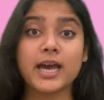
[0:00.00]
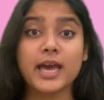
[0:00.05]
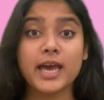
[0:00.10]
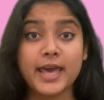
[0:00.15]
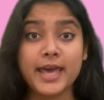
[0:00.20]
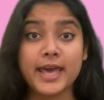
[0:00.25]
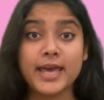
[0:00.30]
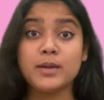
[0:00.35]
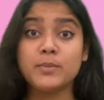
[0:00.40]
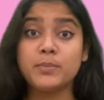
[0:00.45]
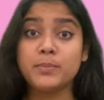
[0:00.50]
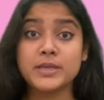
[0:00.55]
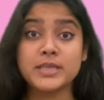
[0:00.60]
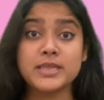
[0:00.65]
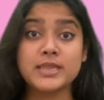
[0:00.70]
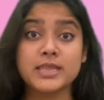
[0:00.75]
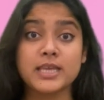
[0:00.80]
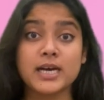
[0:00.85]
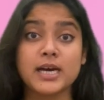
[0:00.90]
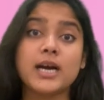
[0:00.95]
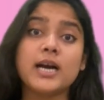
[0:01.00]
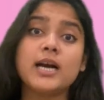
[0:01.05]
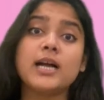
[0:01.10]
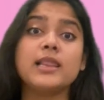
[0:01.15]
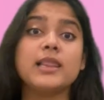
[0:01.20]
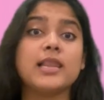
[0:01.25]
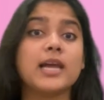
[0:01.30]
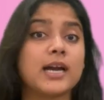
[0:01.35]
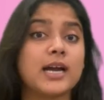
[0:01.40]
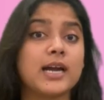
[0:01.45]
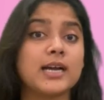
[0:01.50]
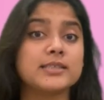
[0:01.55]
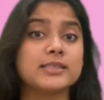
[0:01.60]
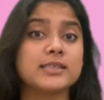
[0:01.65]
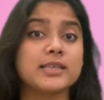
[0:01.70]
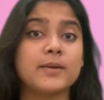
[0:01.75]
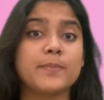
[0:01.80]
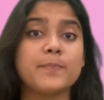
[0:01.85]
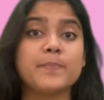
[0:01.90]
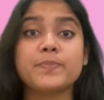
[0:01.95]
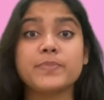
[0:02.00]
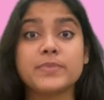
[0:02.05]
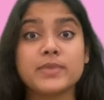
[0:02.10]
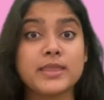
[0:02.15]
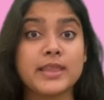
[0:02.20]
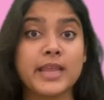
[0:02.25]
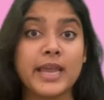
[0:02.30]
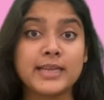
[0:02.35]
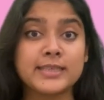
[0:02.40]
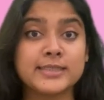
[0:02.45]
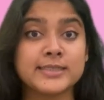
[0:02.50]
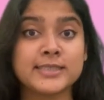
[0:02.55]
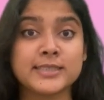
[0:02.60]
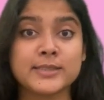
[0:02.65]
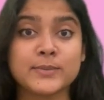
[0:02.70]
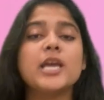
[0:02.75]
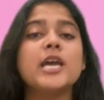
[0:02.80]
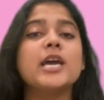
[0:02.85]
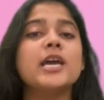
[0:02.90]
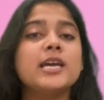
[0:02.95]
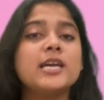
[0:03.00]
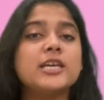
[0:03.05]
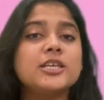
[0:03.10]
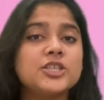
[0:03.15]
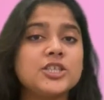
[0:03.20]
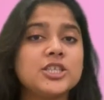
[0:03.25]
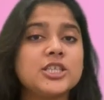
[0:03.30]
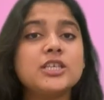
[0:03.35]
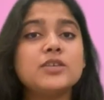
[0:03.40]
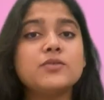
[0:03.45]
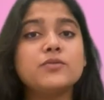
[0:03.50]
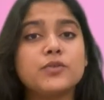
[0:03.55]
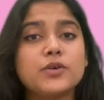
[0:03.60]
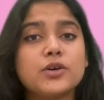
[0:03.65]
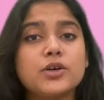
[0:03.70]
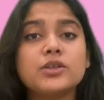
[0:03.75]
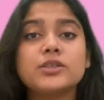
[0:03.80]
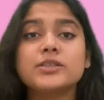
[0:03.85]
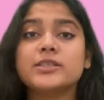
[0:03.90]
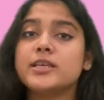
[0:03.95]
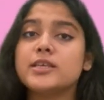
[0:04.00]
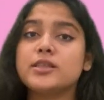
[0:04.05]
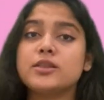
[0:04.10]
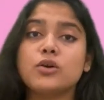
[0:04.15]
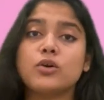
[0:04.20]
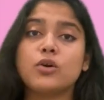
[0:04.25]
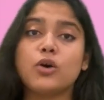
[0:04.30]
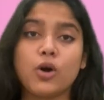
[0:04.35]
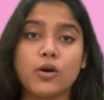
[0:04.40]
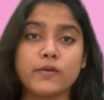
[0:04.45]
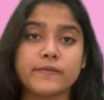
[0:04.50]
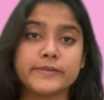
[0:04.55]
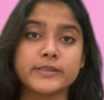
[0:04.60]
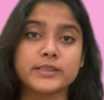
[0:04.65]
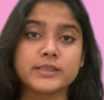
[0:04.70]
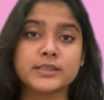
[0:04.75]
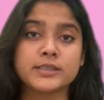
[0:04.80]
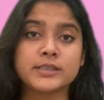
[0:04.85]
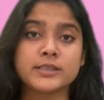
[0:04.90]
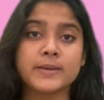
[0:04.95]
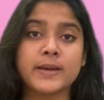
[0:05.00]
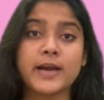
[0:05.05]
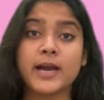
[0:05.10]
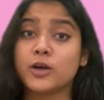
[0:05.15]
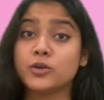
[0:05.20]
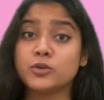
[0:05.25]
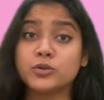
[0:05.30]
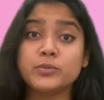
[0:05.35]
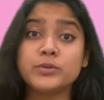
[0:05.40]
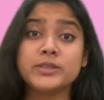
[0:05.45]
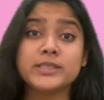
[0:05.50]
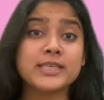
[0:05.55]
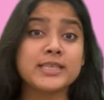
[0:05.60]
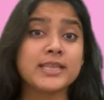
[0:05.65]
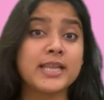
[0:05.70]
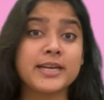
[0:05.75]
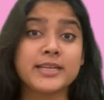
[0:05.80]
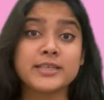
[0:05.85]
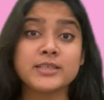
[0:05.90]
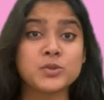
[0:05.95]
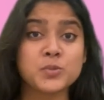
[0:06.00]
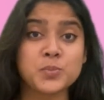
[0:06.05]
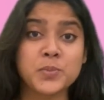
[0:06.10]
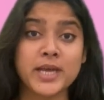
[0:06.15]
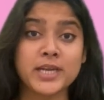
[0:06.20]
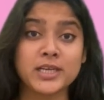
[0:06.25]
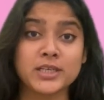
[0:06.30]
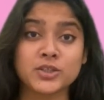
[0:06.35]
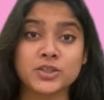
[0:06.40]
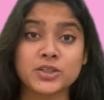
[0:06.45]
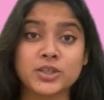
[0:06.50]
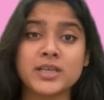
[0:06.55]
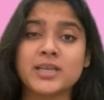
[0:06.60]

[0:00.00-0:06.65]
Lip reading: Él pinta la casa. Next. She works in the office. How do we say that in Spanish?